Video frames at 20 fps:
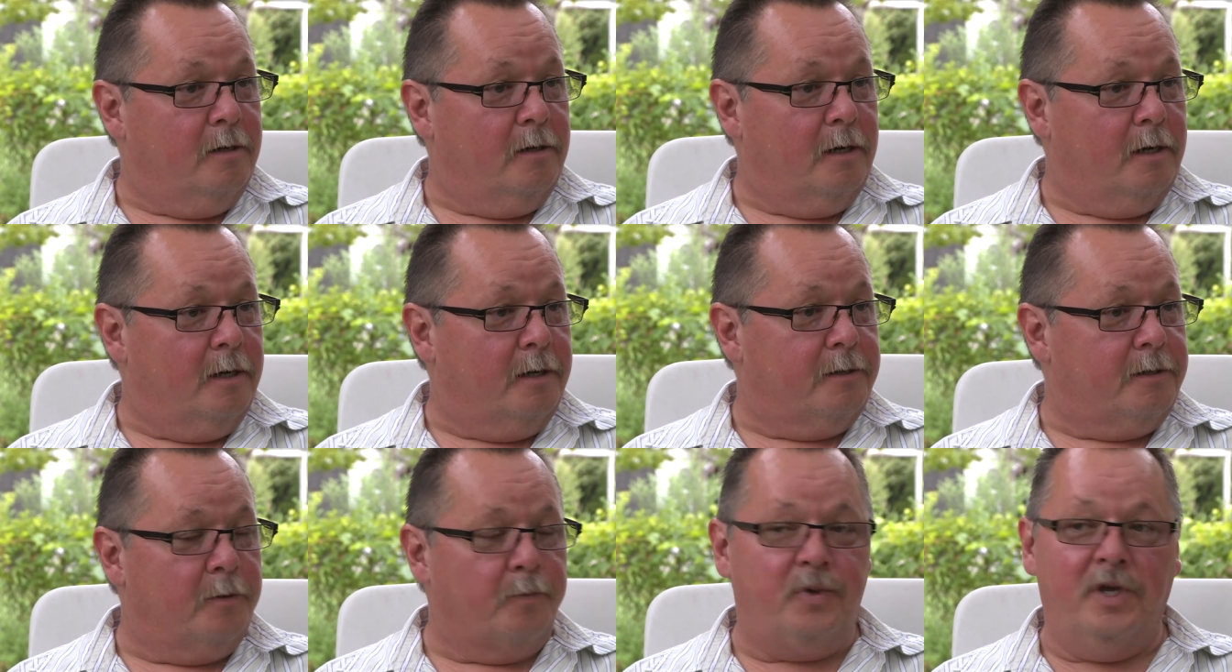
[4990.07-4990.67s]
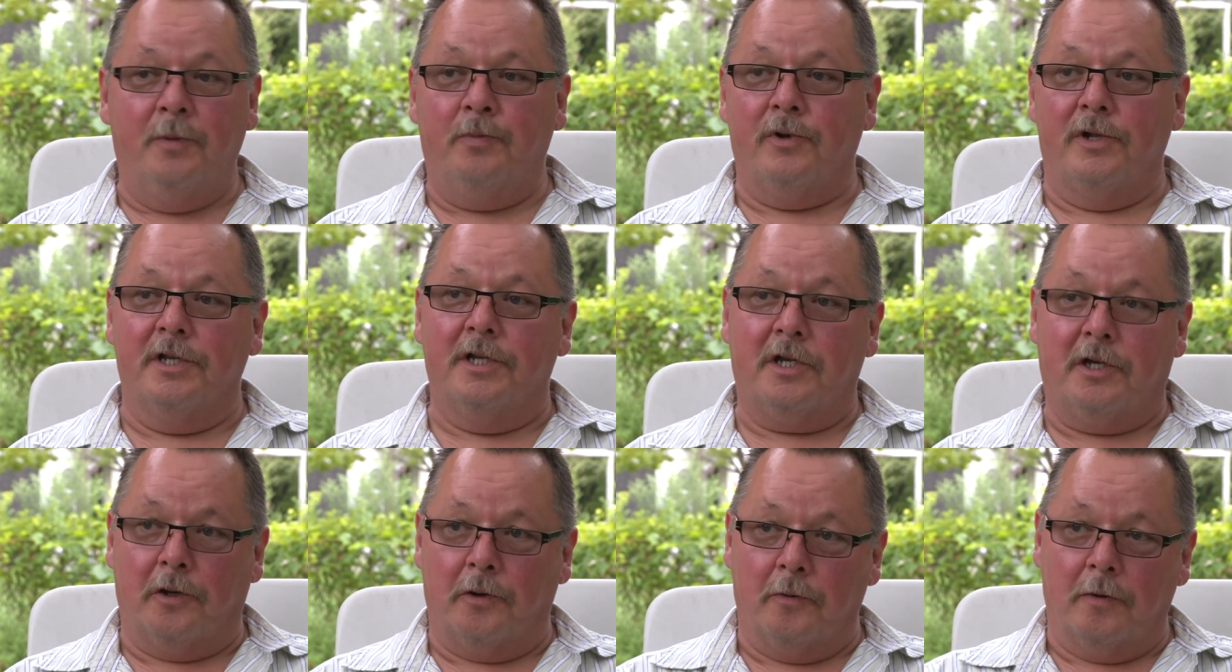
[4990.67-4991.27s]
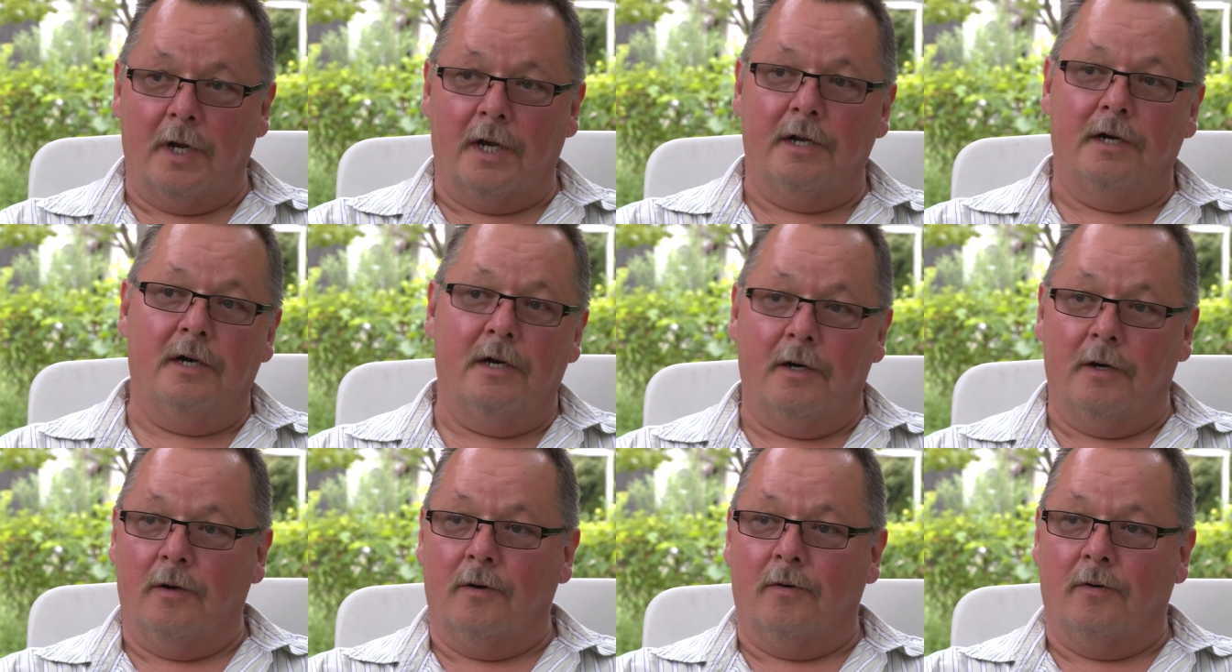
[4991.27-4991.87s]
uh, the people in Corunna
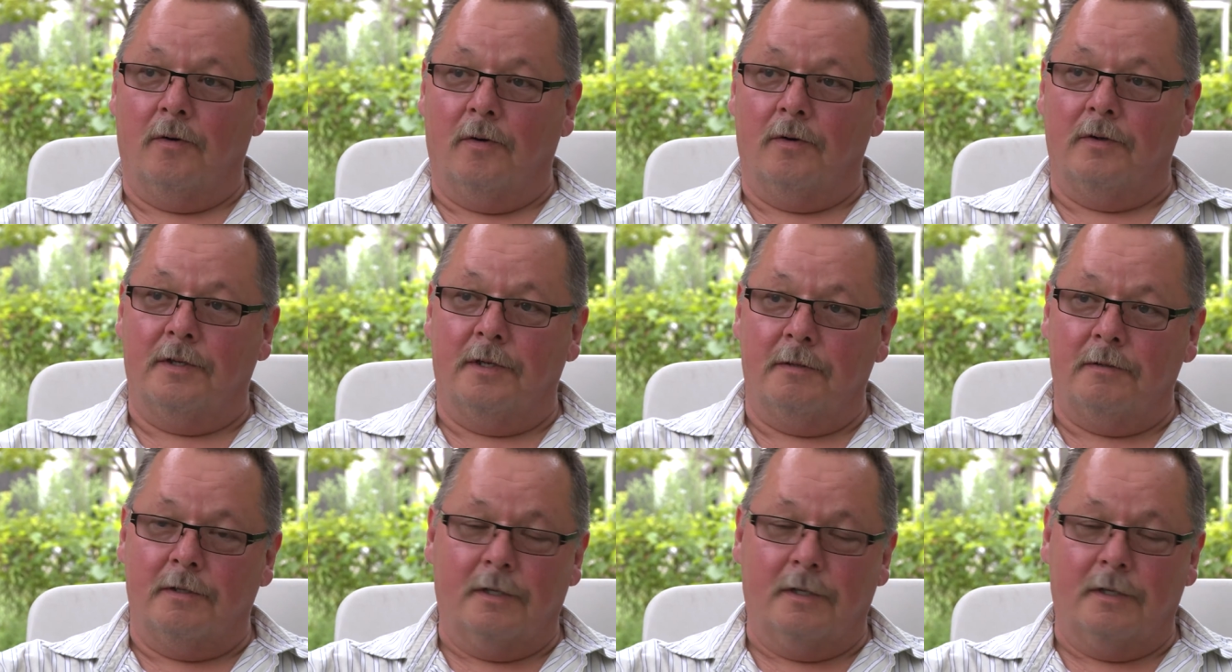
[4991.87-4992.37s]
or, or the,